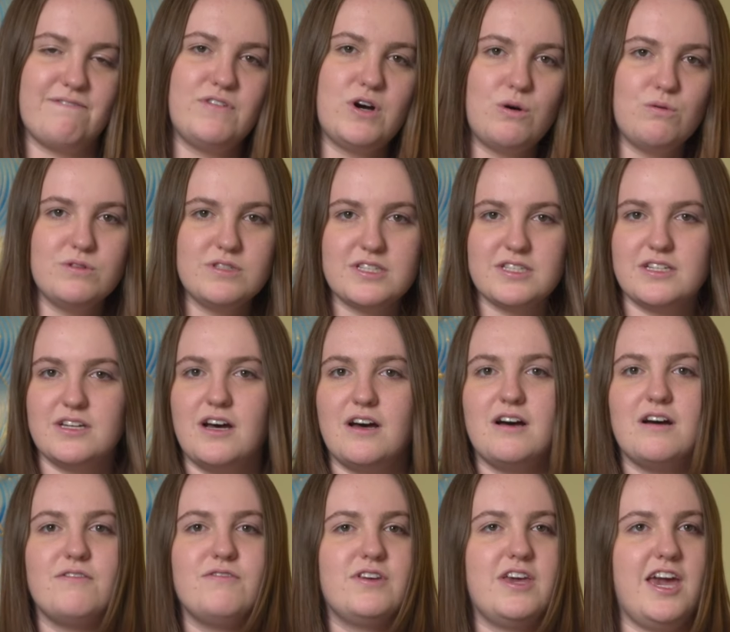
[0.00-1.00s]
phone
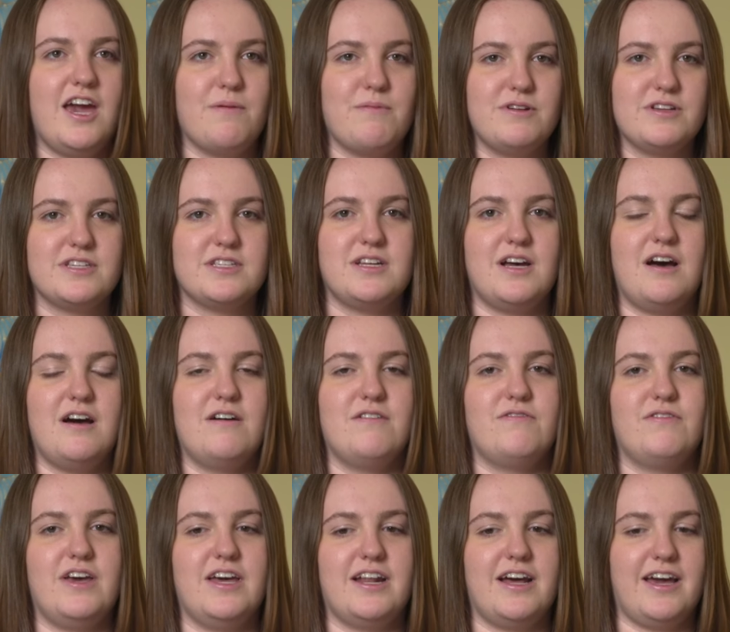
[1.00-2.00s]
stuff, camera
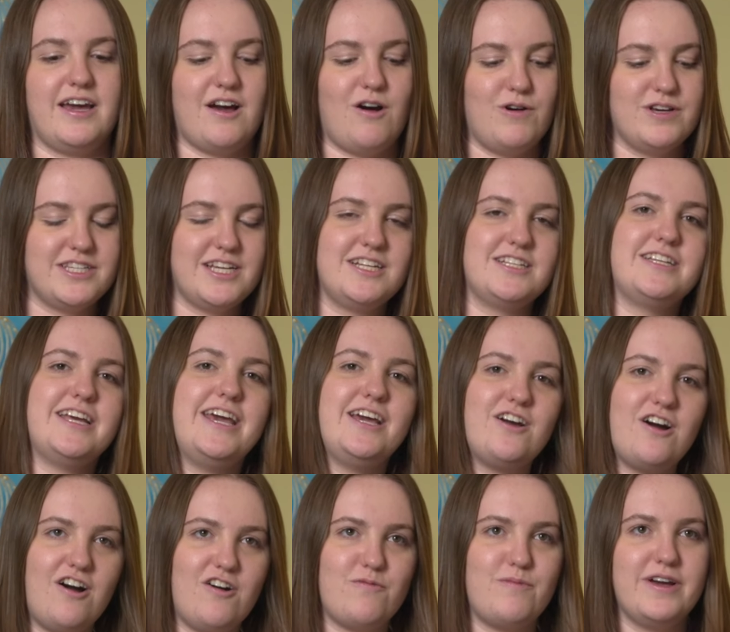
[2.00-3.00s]
stuff, and I always had to take
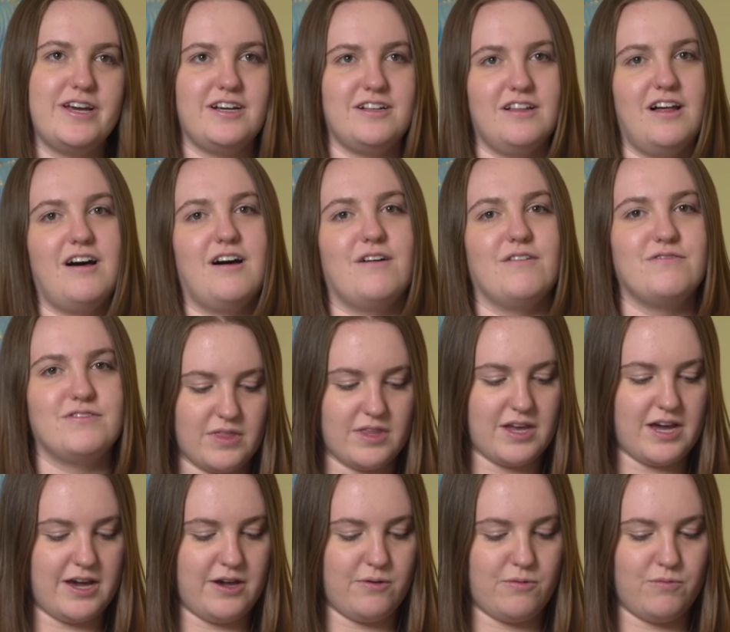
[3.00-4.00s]
off my gloves.
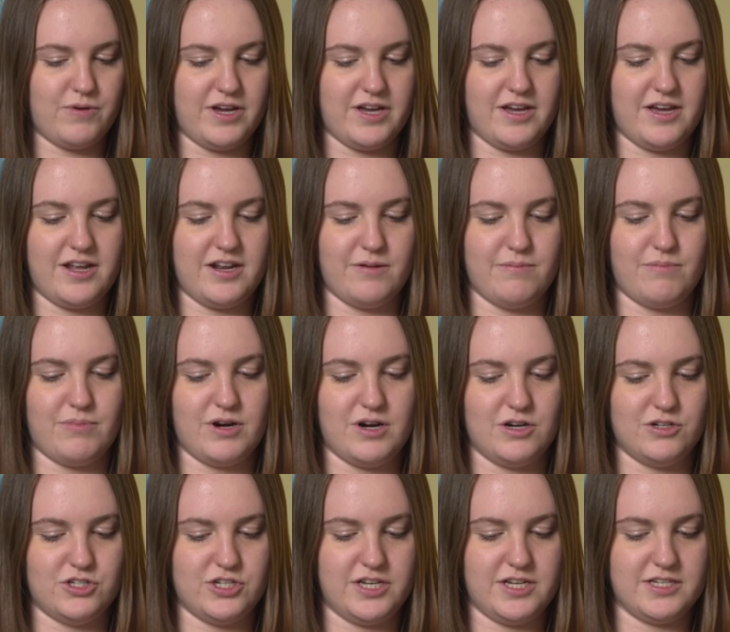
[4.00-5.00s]
I went ahead and
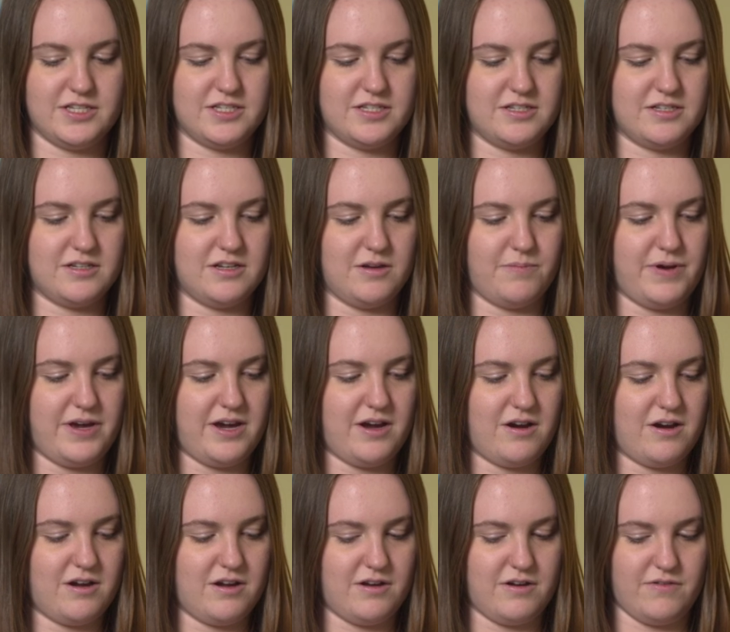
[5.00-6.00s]
purchased a
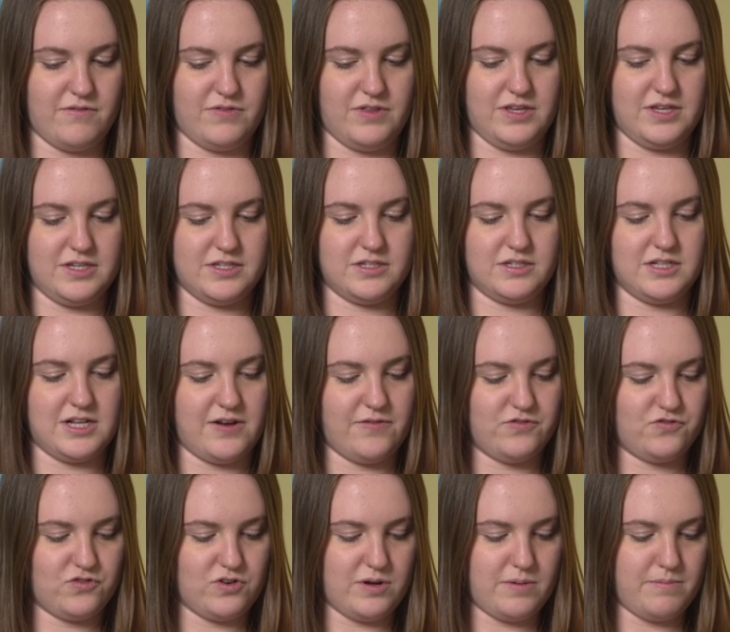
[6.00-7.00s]
pair of these gloves
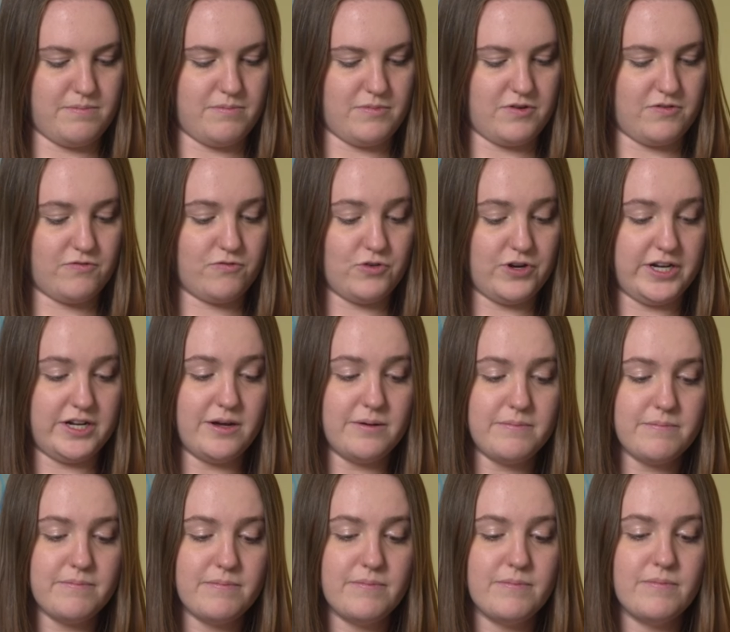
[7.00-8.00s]
from
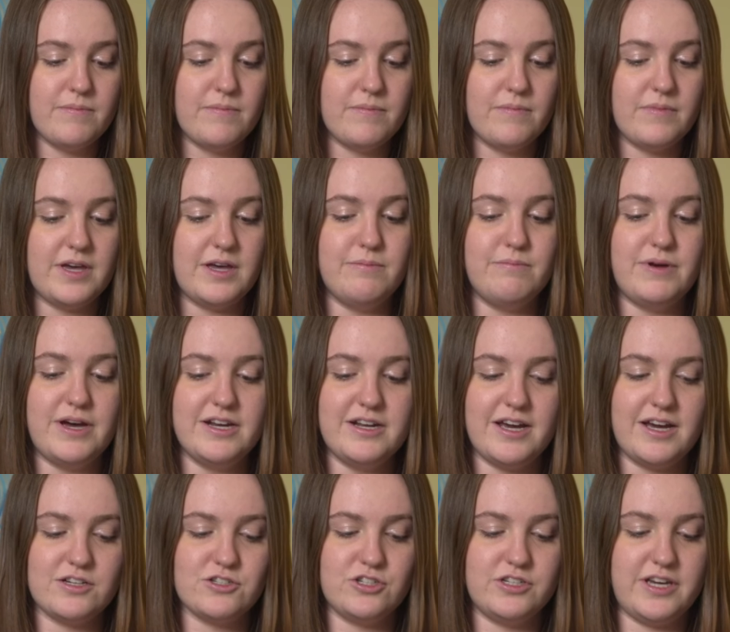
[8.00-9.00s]
Freedom. And Ben
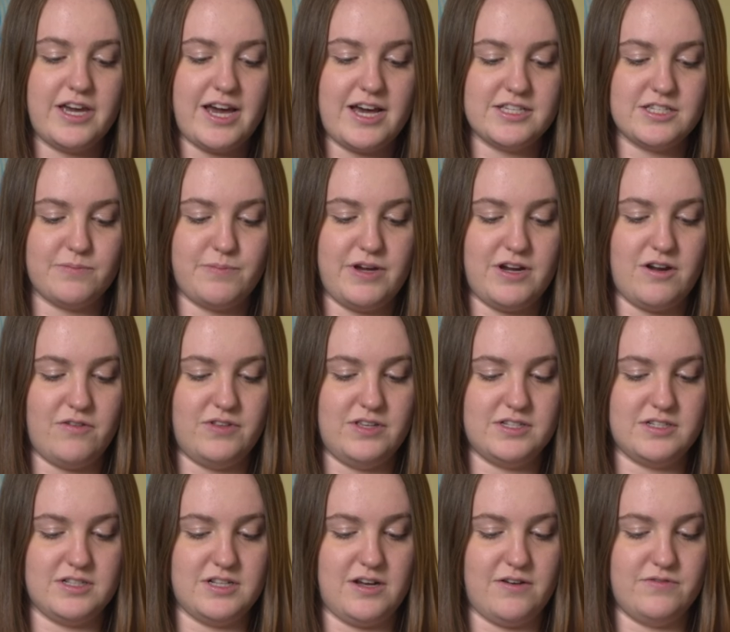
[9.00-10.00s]
actually has a pair of these
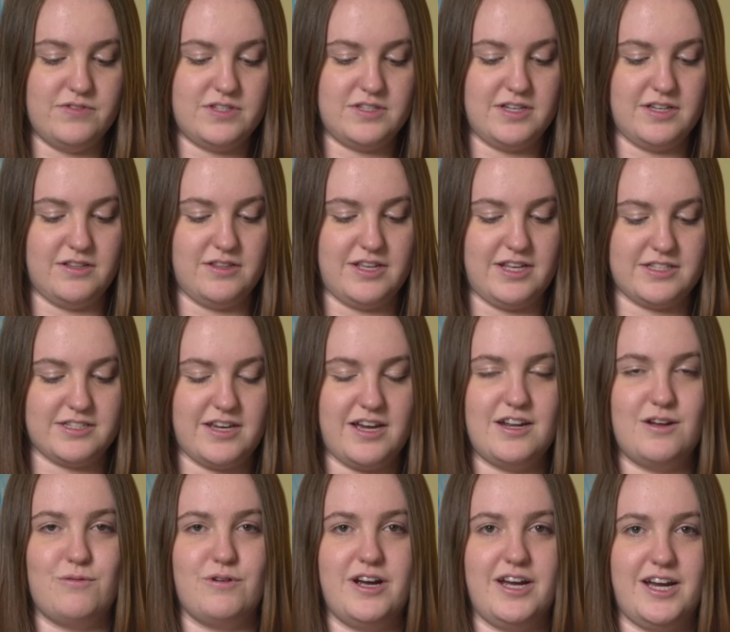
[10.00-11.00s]
gloves, and that's kind
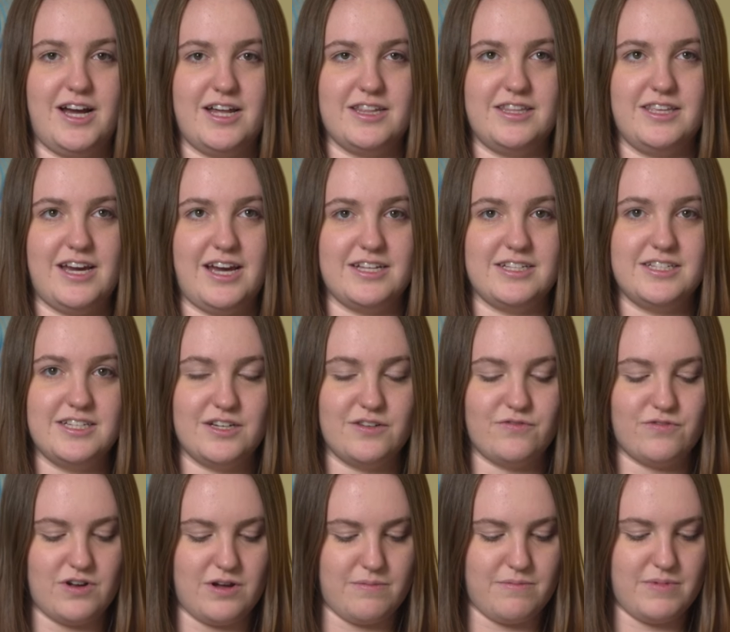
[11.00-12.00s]
of where I got the idea
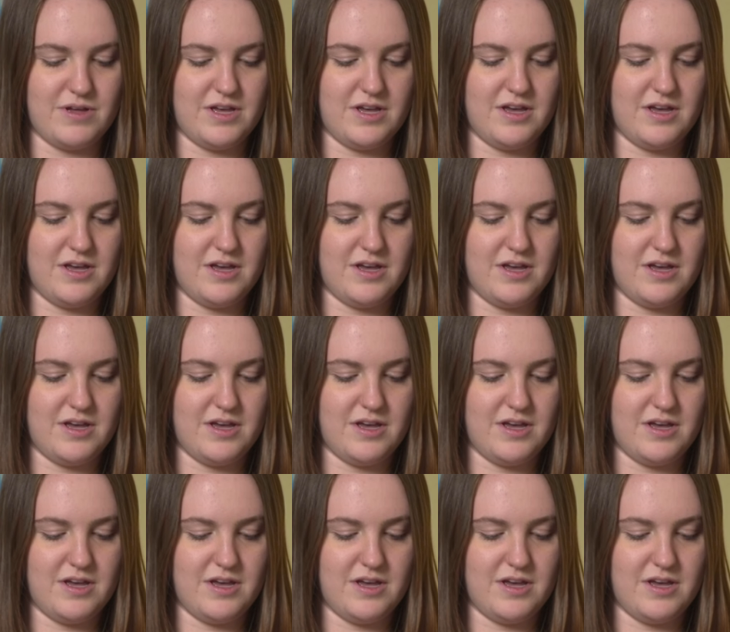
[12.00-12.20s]
from.